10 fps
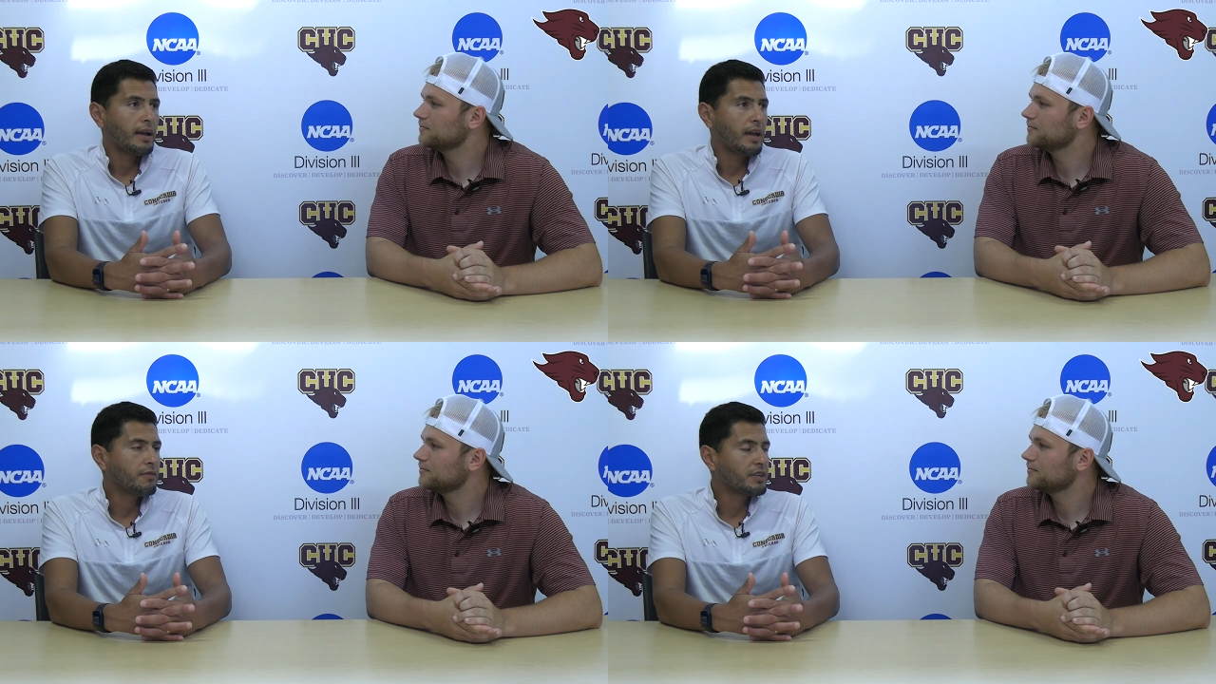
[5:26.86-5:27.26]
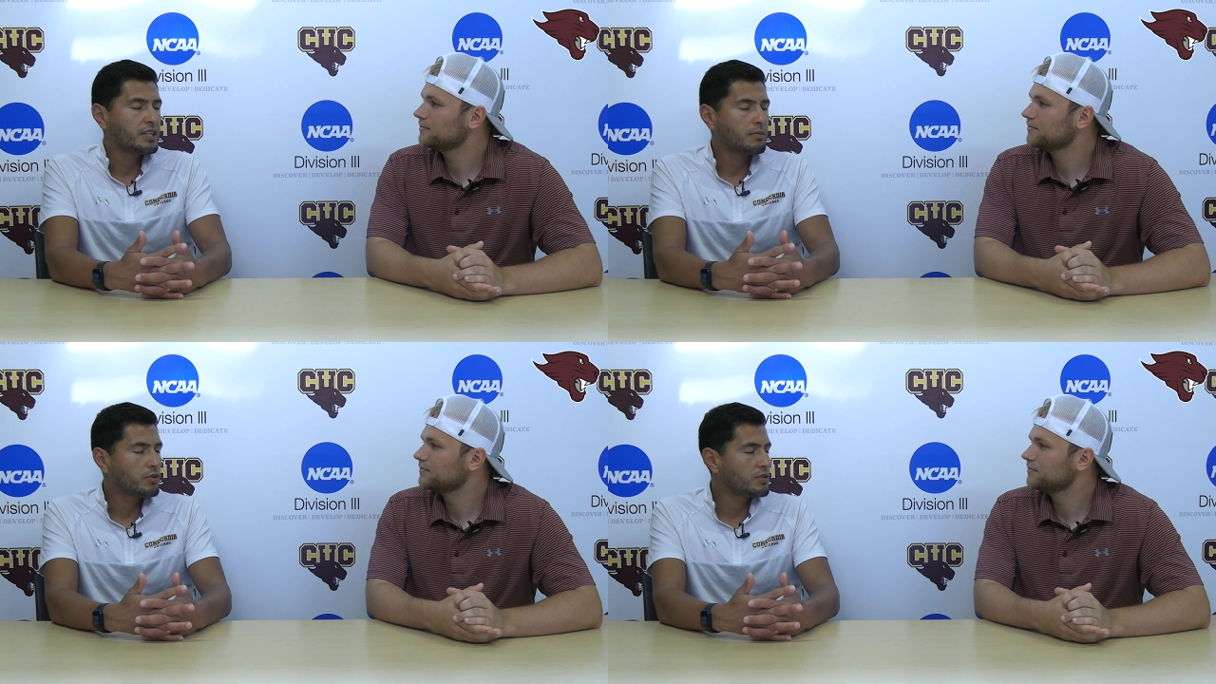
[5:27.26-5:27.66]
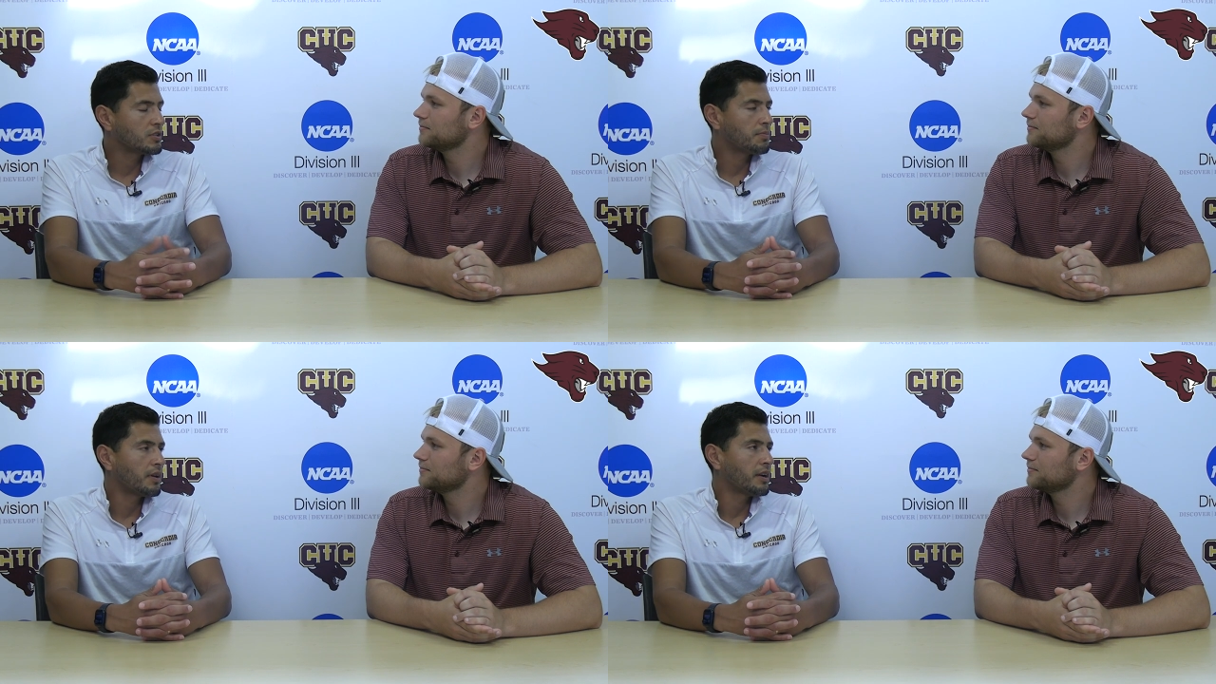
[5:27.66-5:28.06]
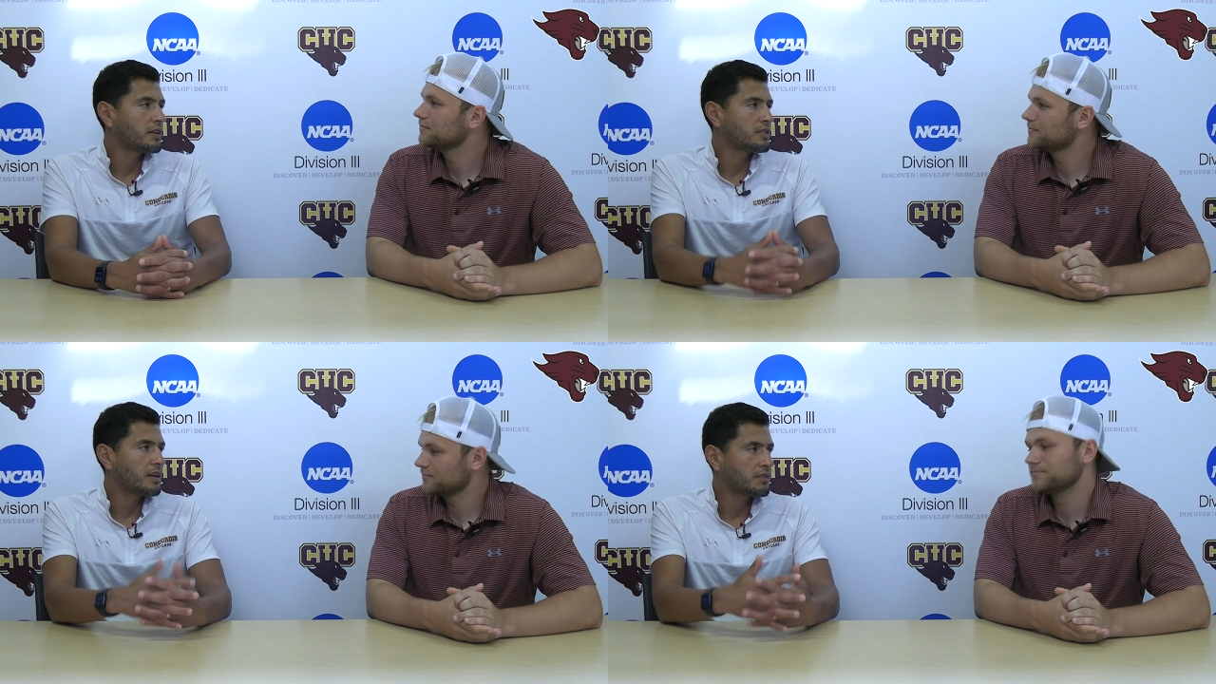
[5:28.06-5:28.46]
Speaker 1: every team loses
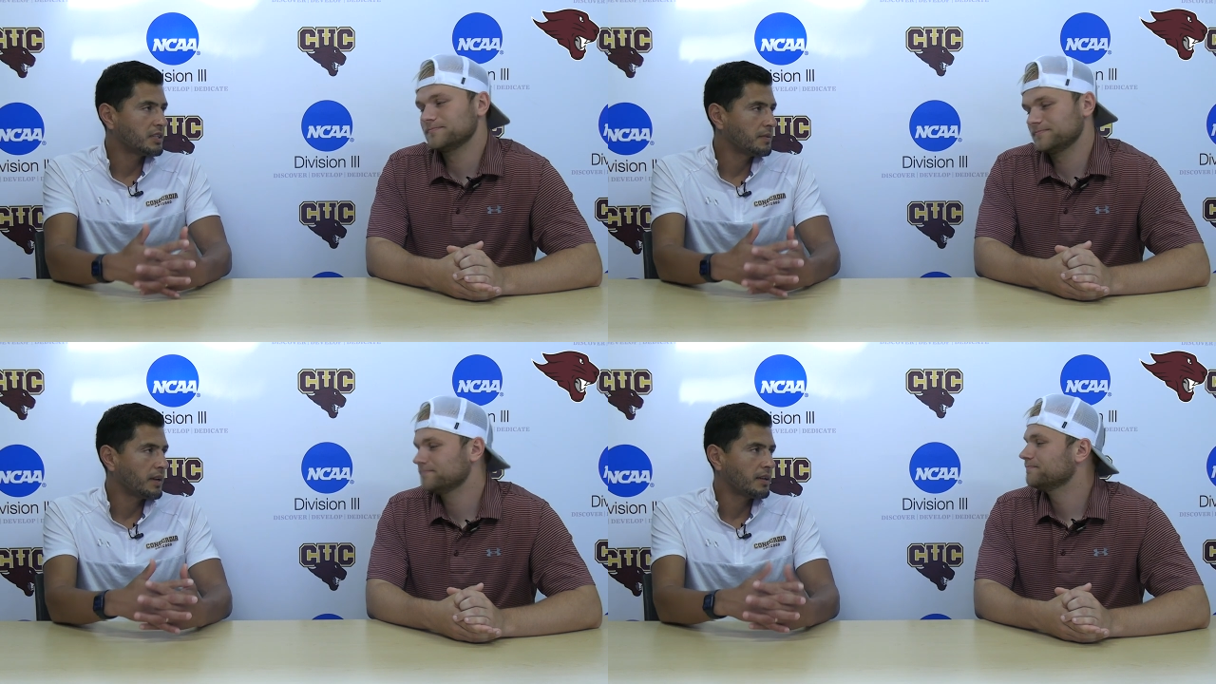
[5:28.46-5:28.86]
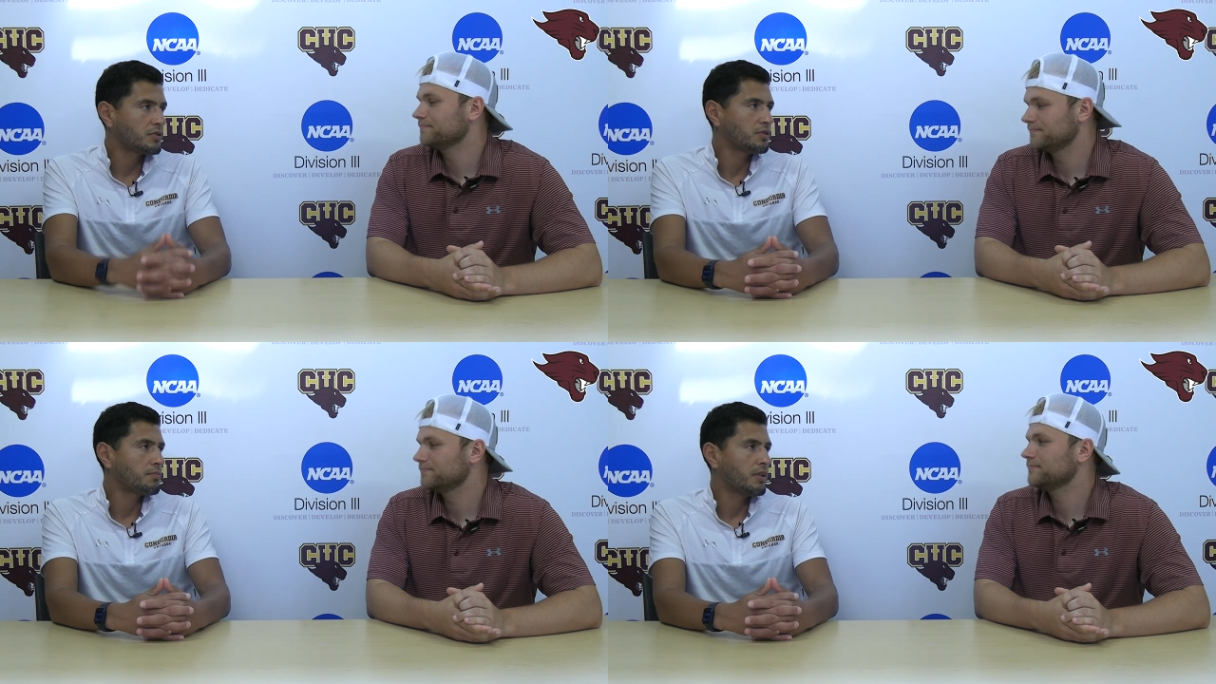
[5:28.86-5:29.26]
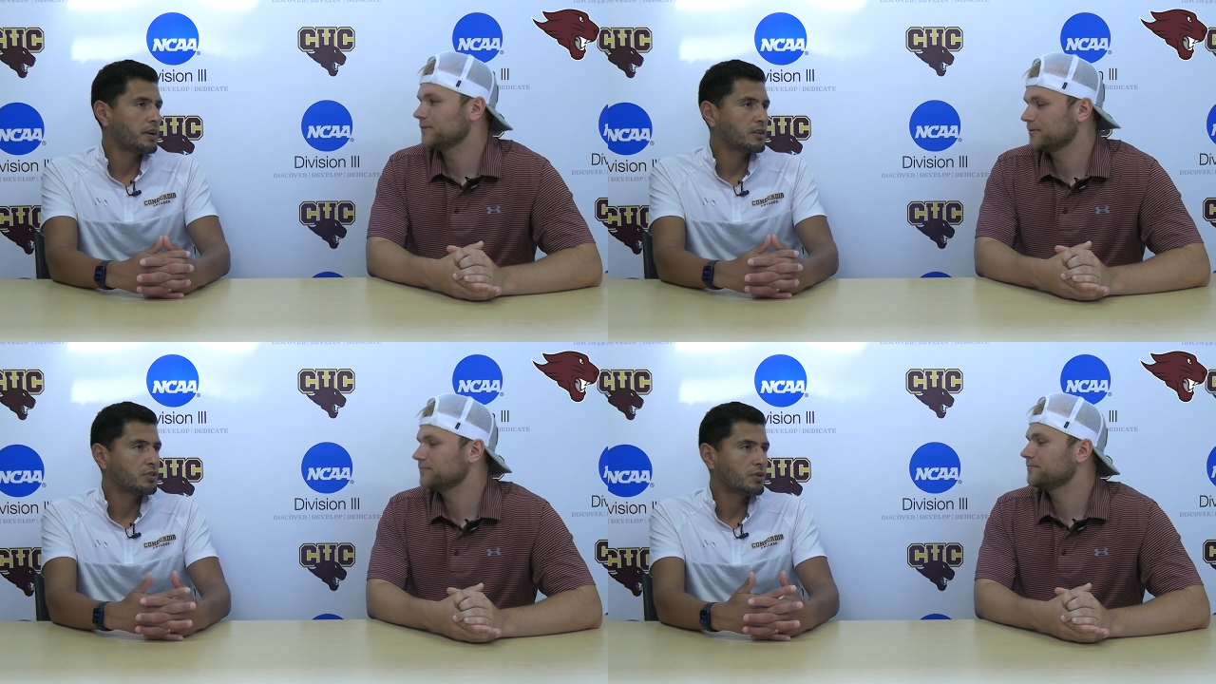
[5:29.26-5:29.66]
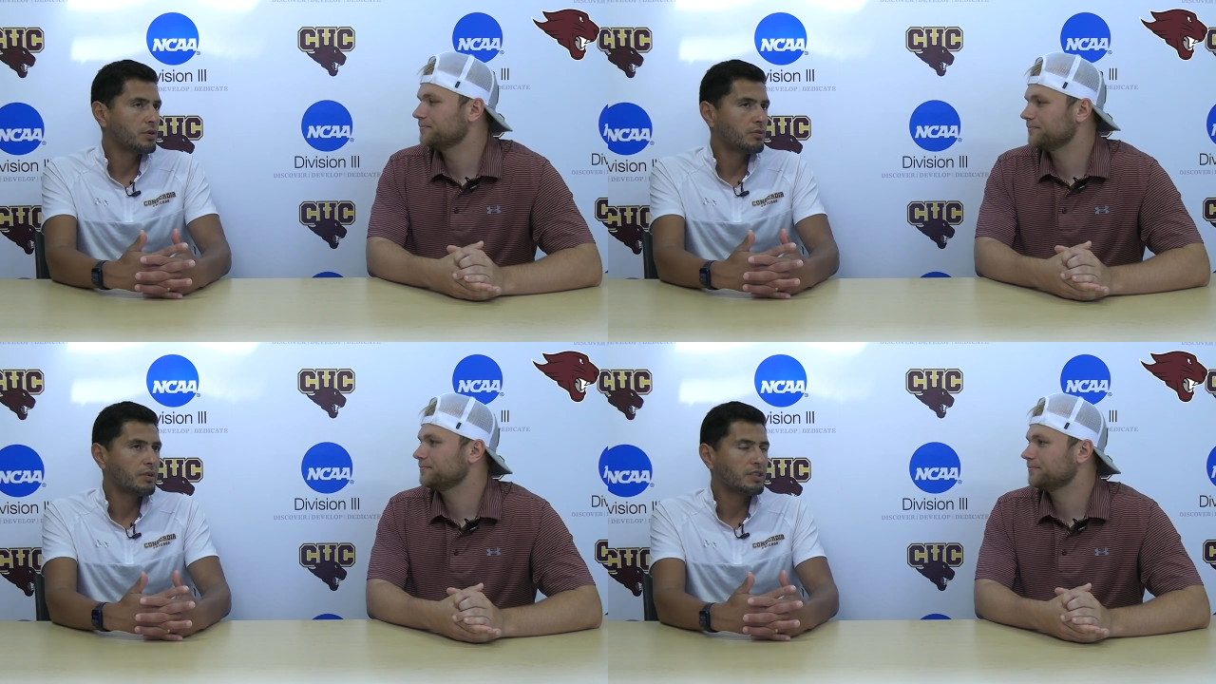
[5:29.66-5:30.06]
players, every team gains new players,
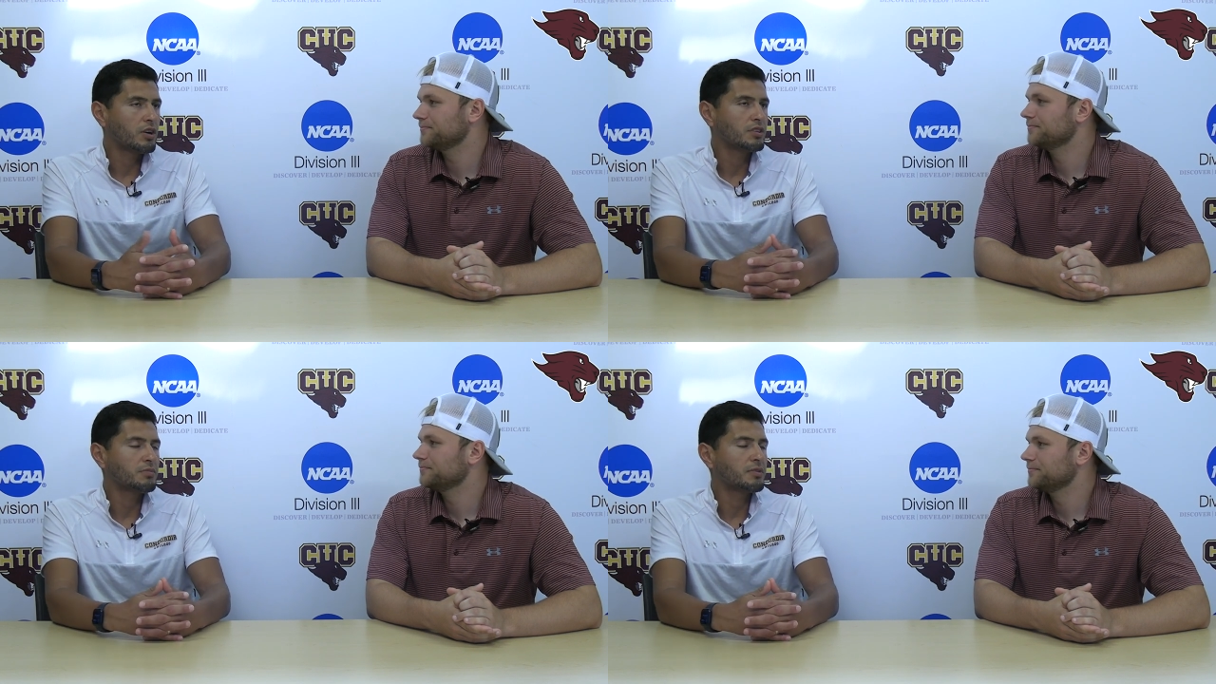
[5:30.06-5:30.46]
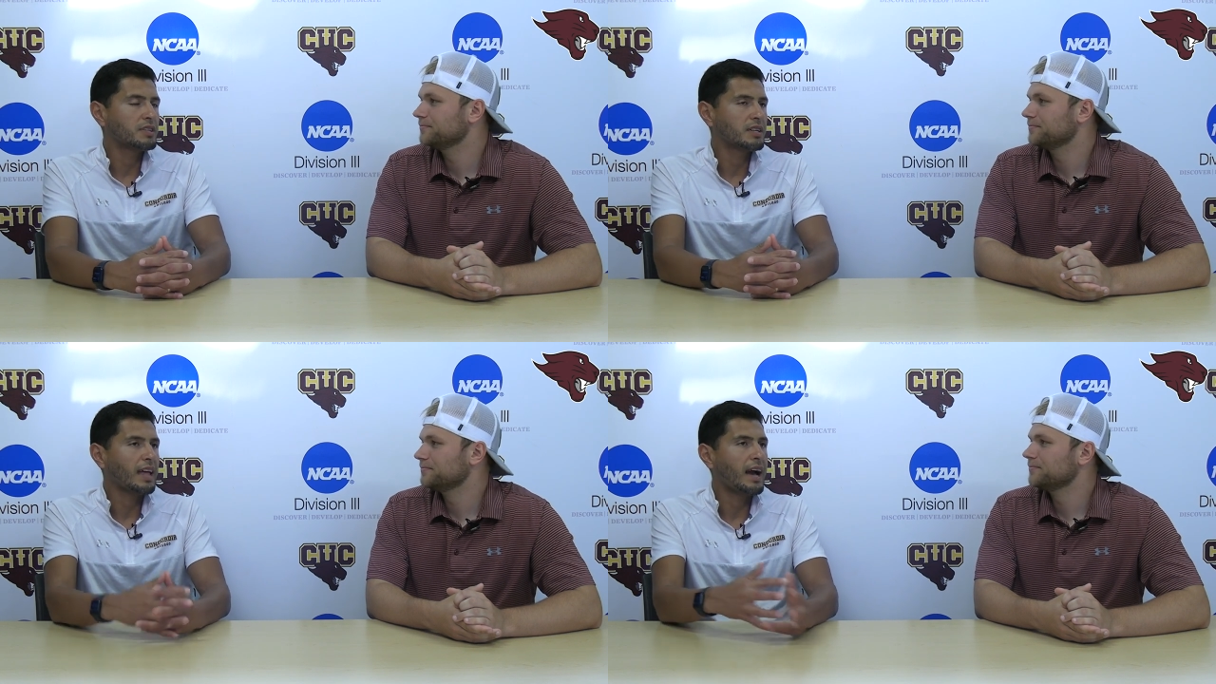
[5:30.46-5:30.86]
so it's hard to predict